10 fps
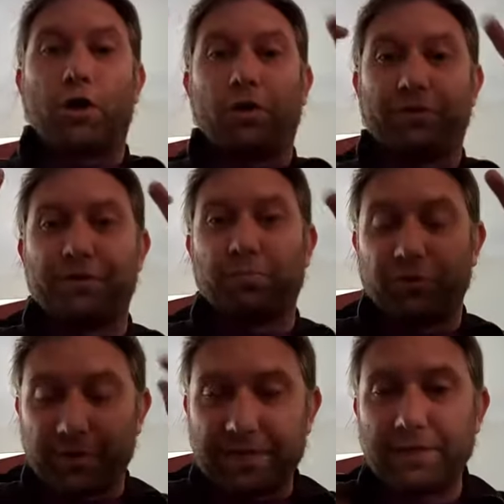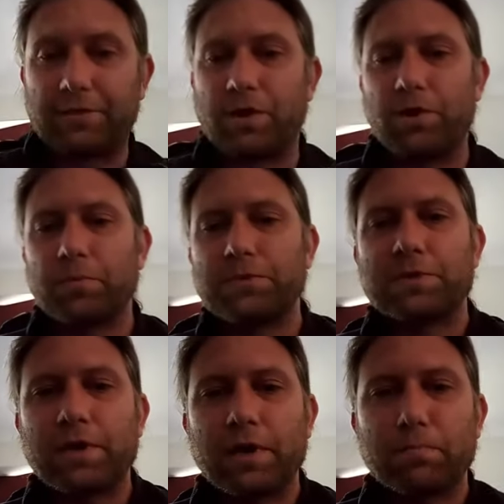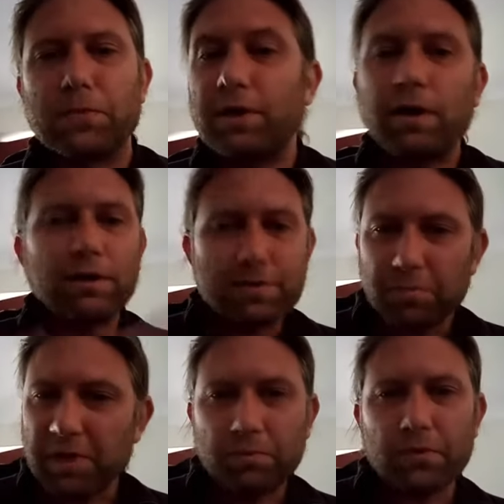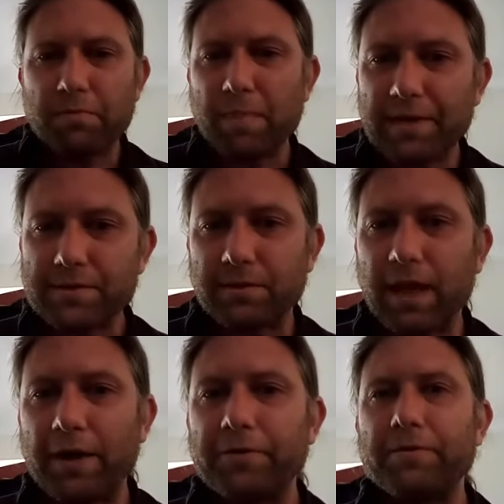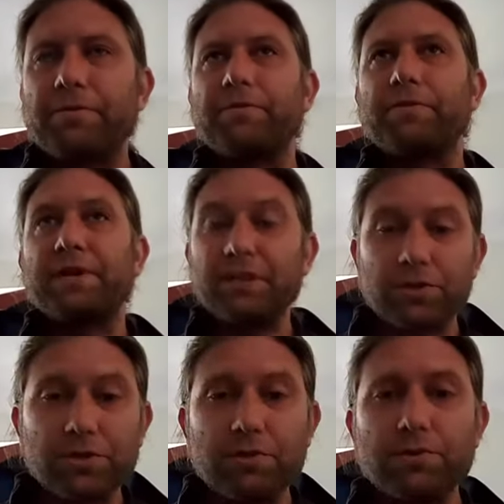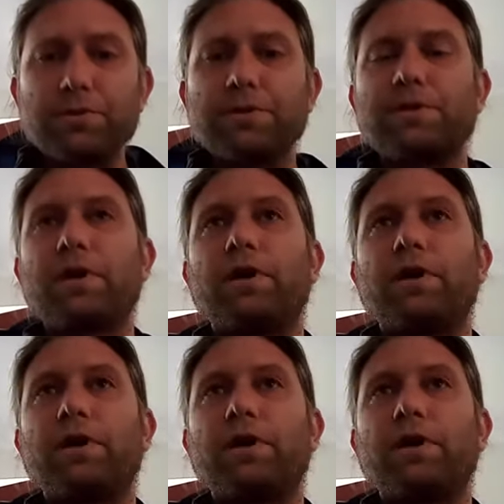conspiracy terms, lots of people with mental health issues,